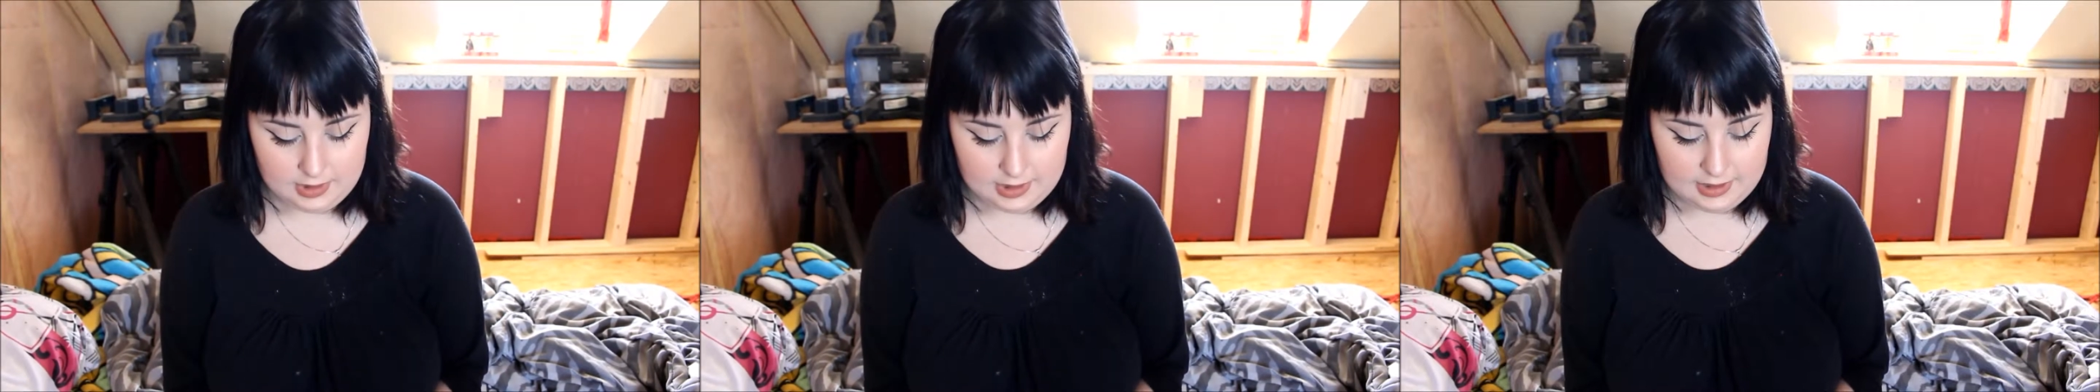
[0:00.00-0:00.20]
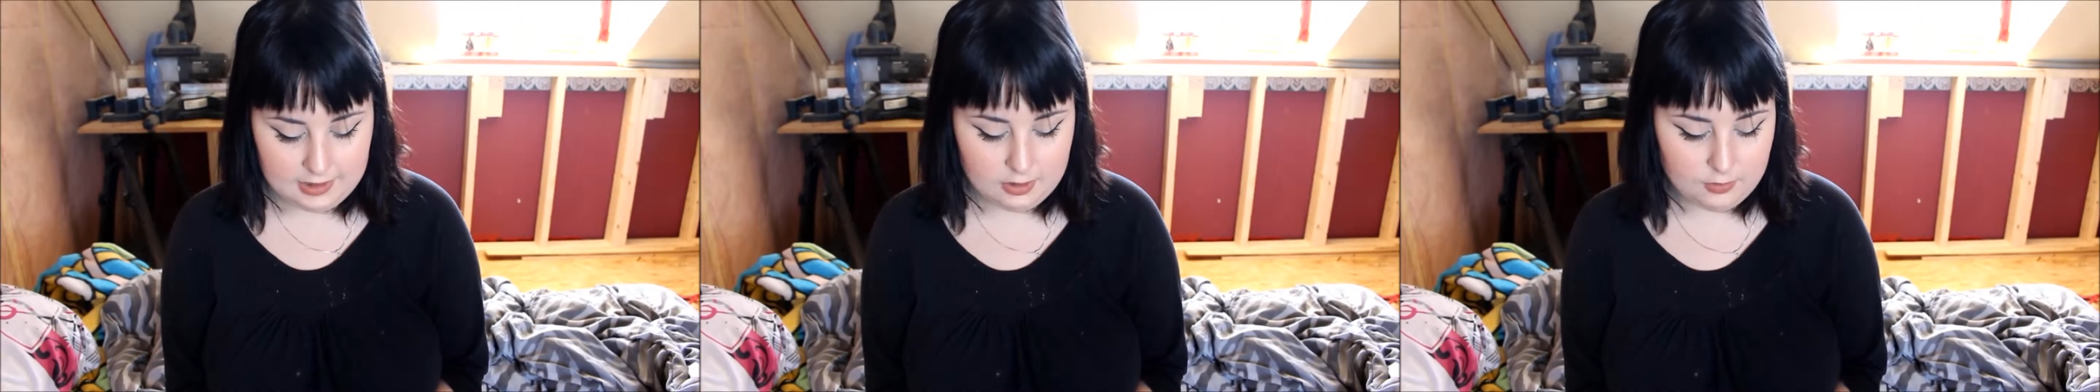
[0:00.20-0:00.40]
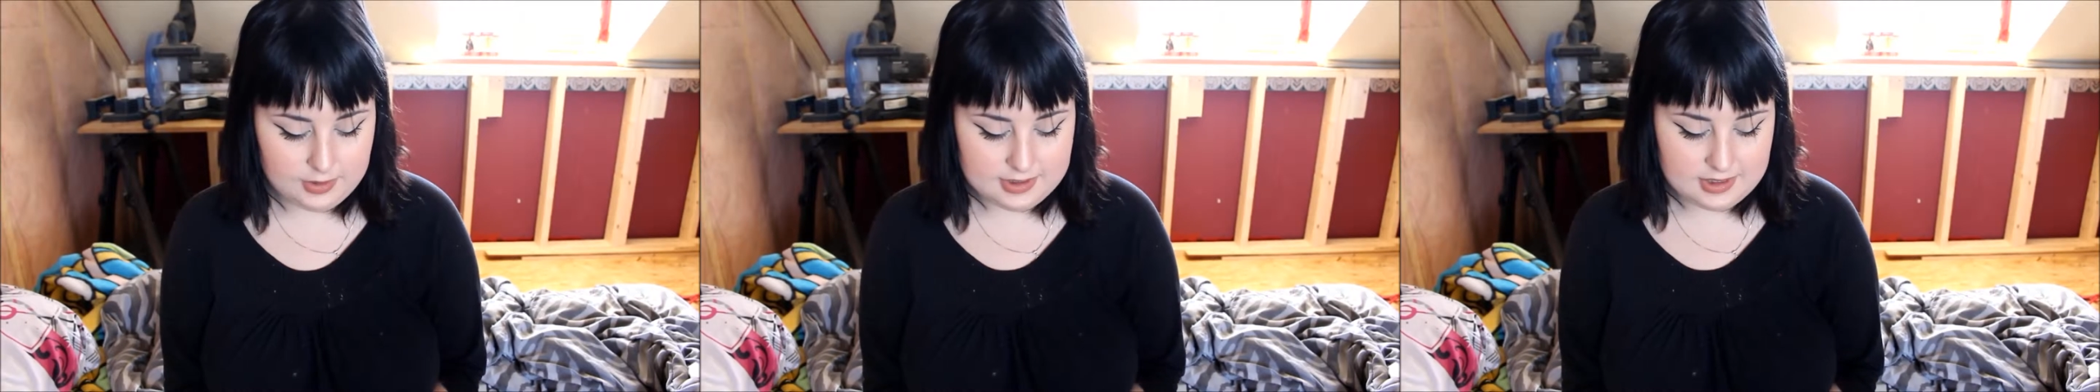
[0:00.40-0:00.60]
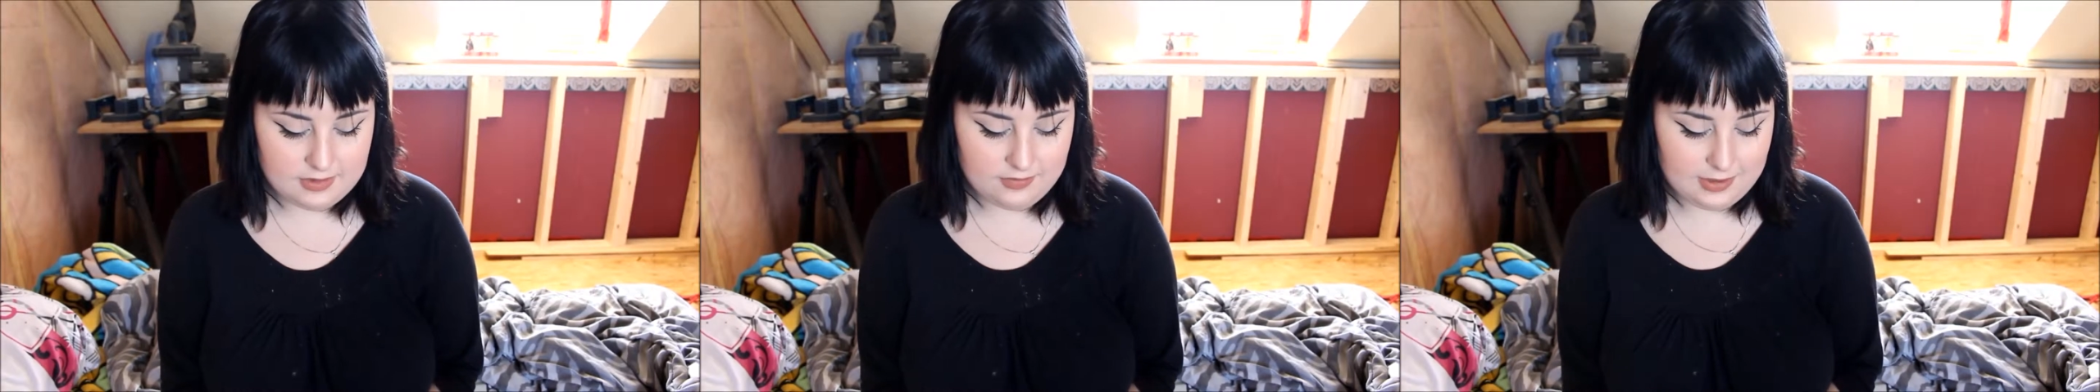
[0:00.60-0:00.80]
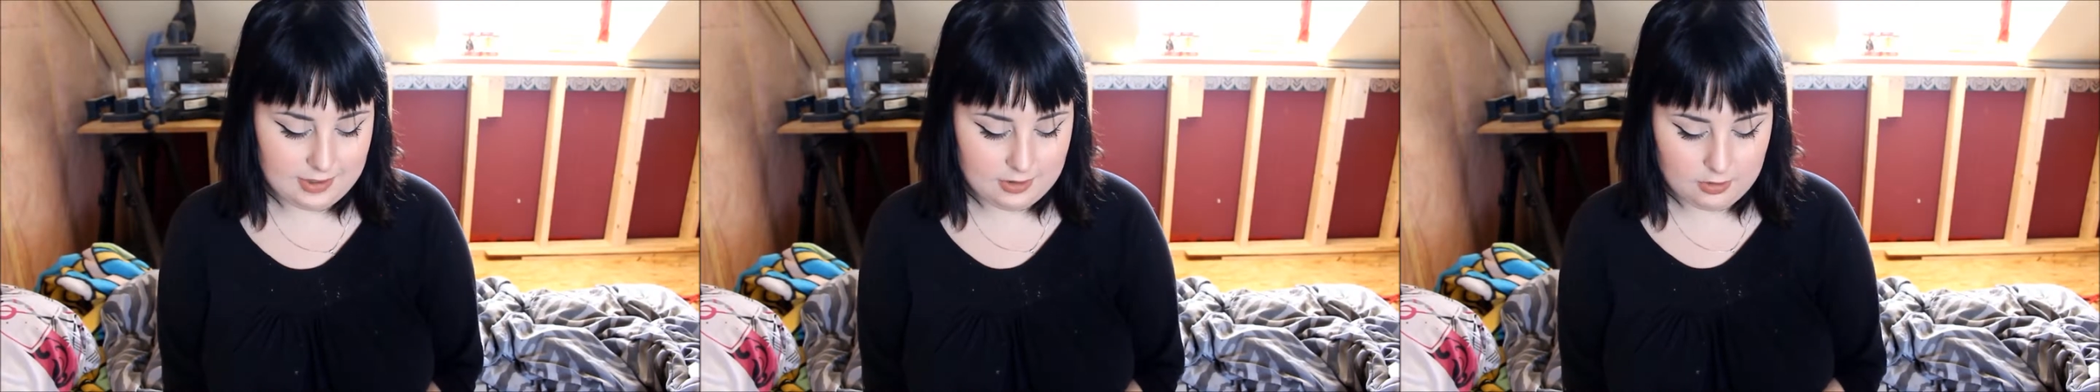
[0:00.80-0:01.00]
in a recent
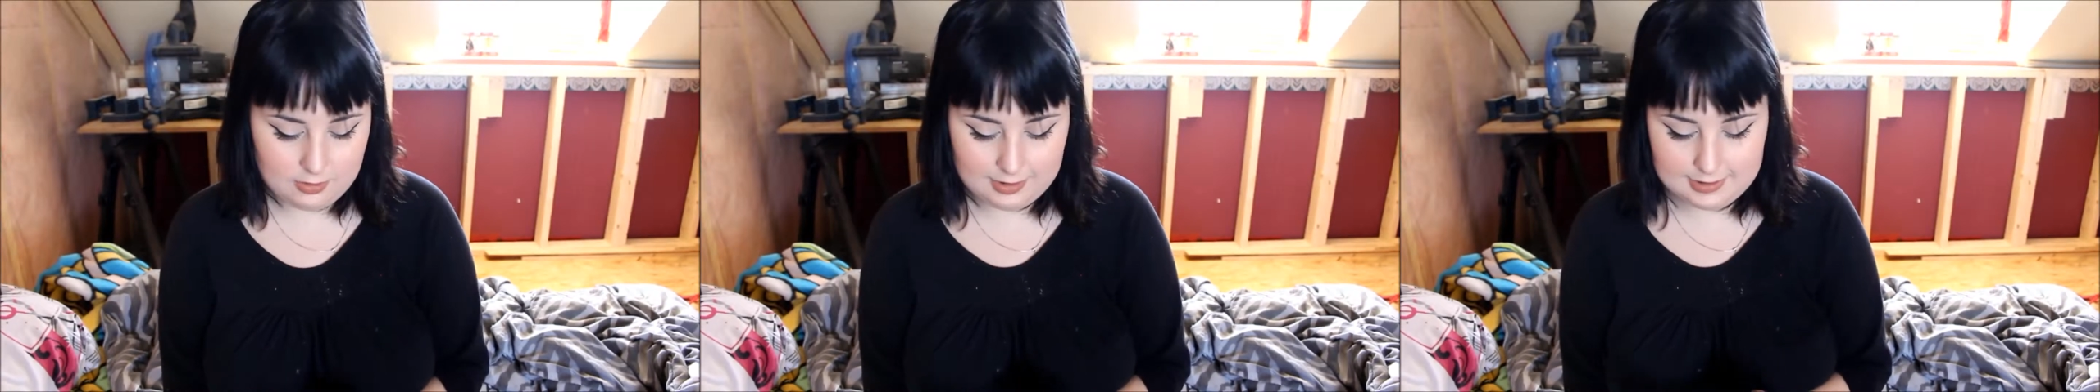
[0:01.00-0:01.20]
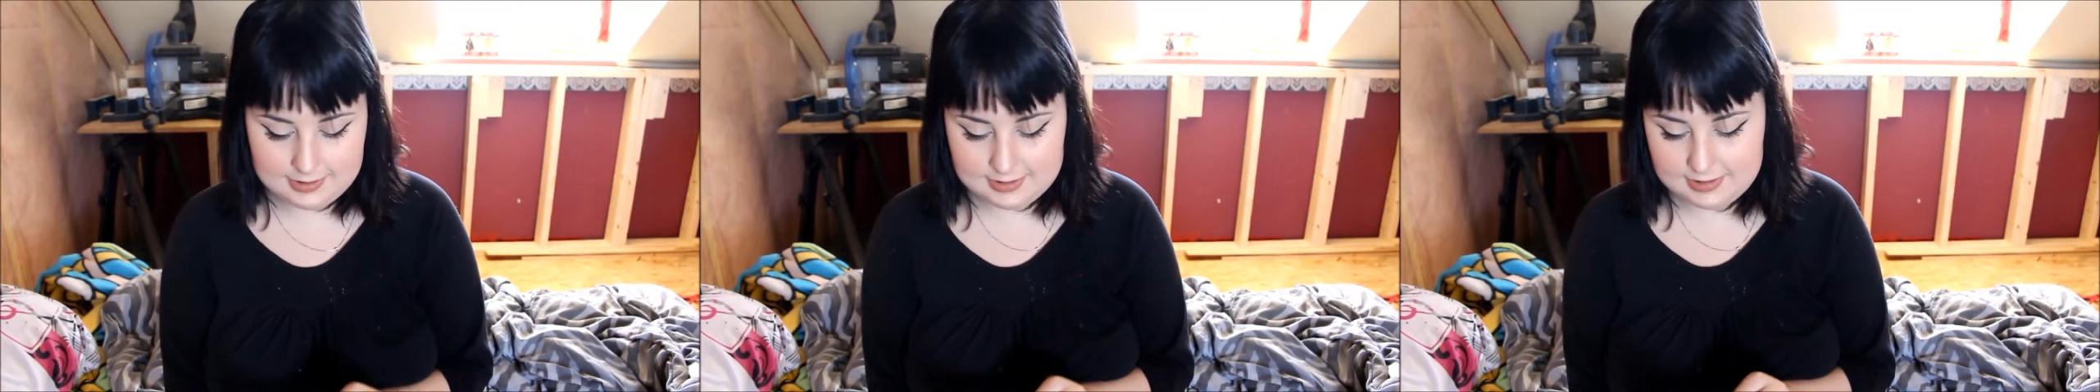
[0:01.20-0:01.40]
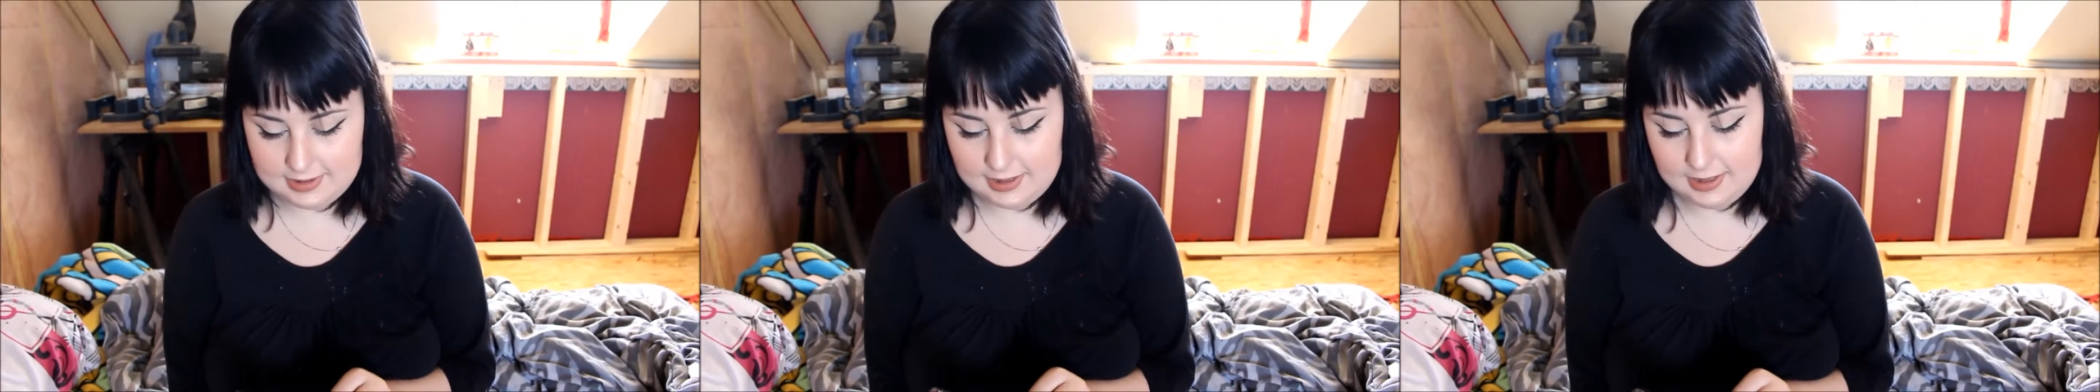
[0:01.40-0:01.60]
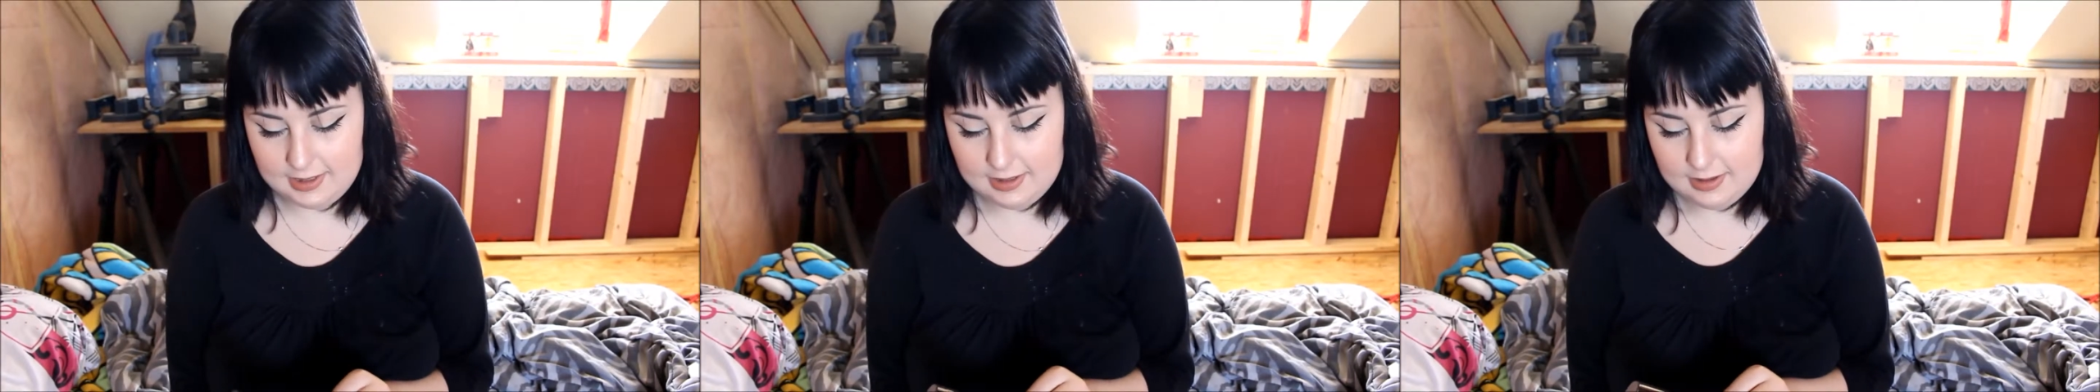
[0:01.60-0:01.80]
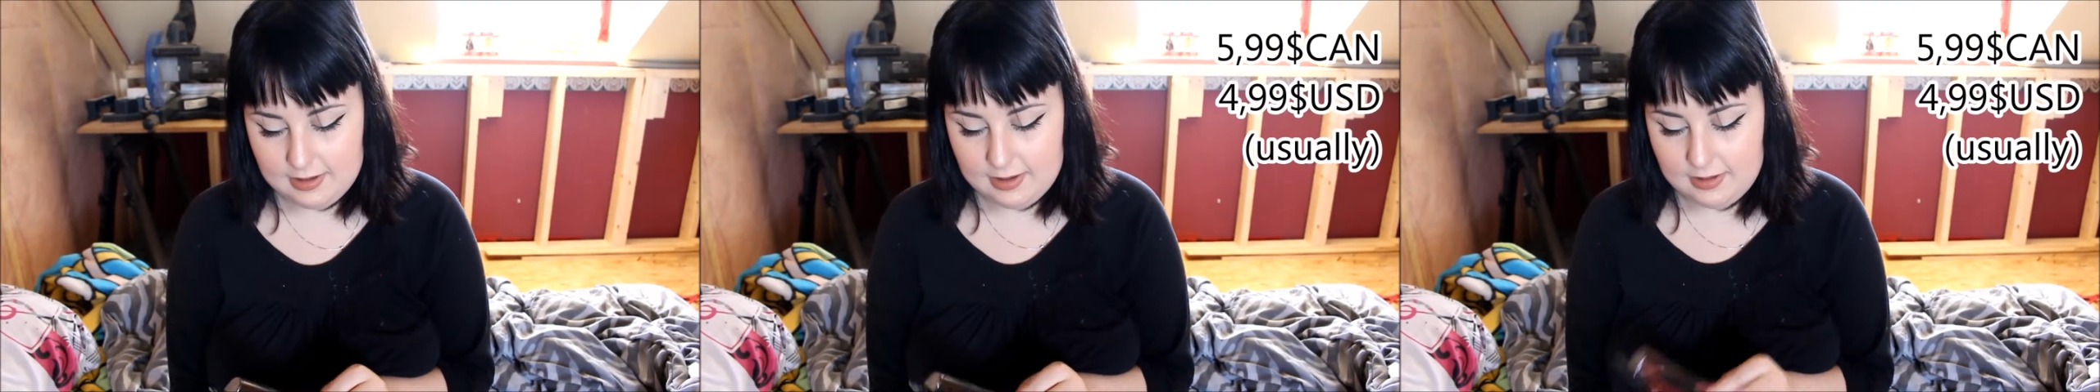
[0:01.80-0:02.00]
video is
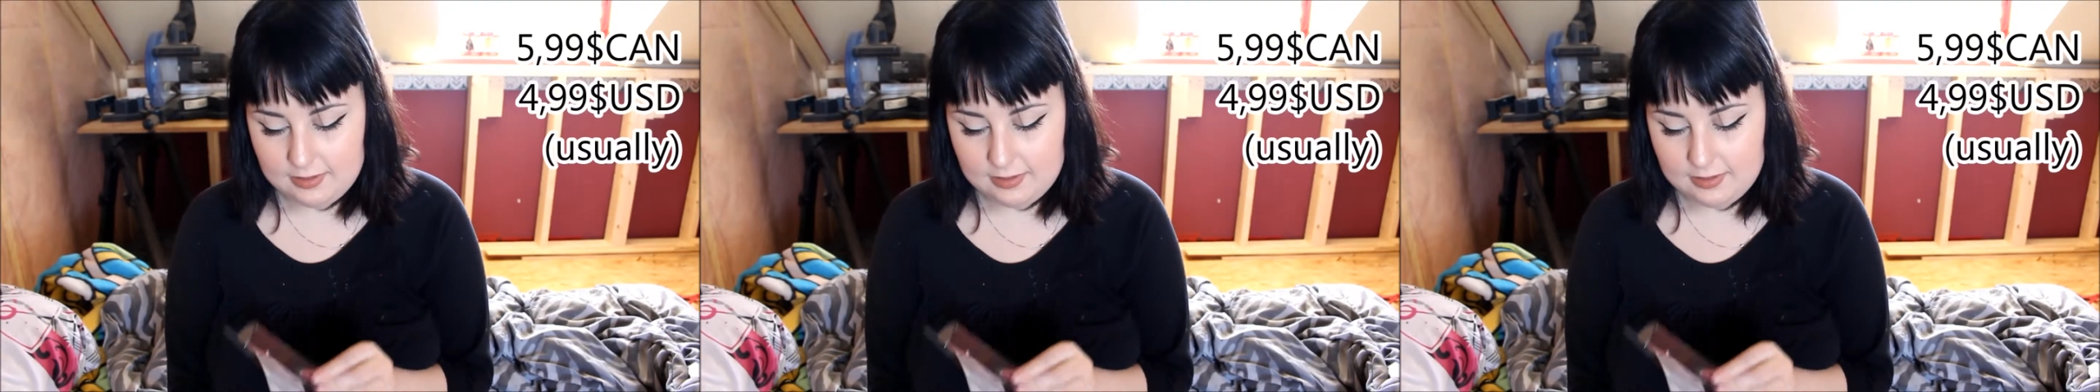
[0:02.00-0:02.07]
the